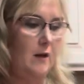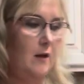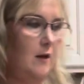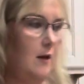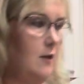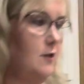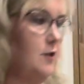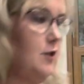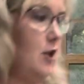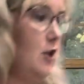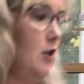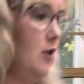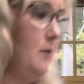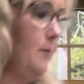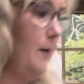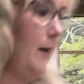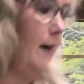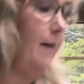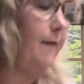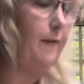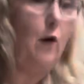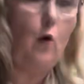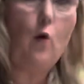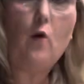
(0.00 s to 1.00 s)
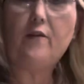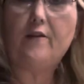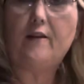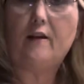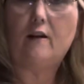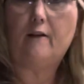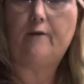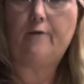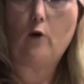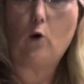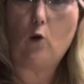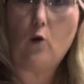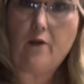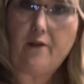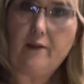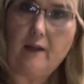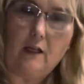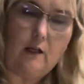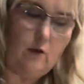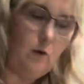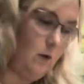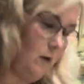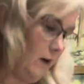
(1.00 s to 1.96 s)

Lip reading: Excuse me, 1/4 and 1/4 equal